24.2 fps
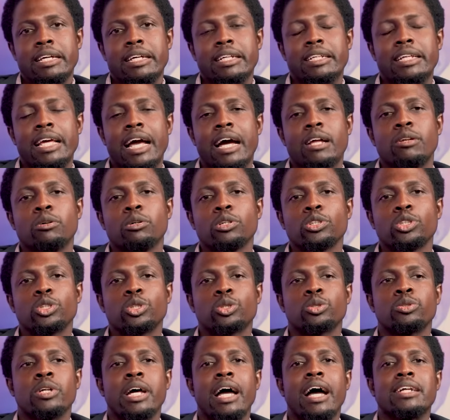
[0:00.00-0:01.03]
There are those
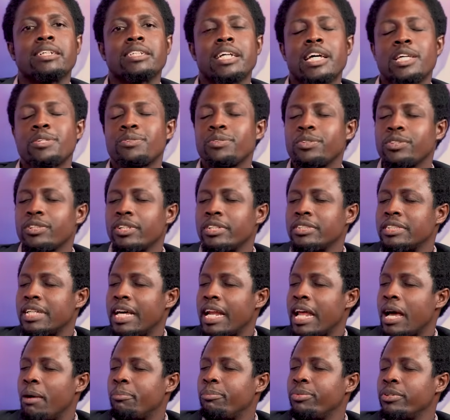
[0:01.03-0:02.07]
trial transfusions that
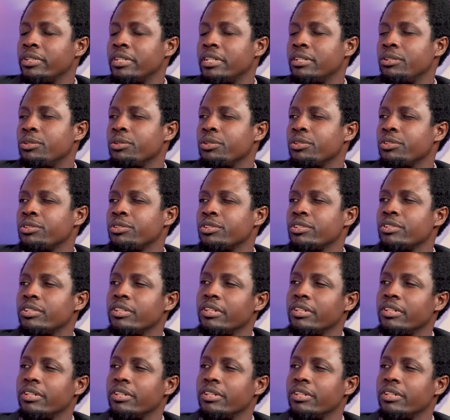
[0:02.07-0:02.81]
happen in those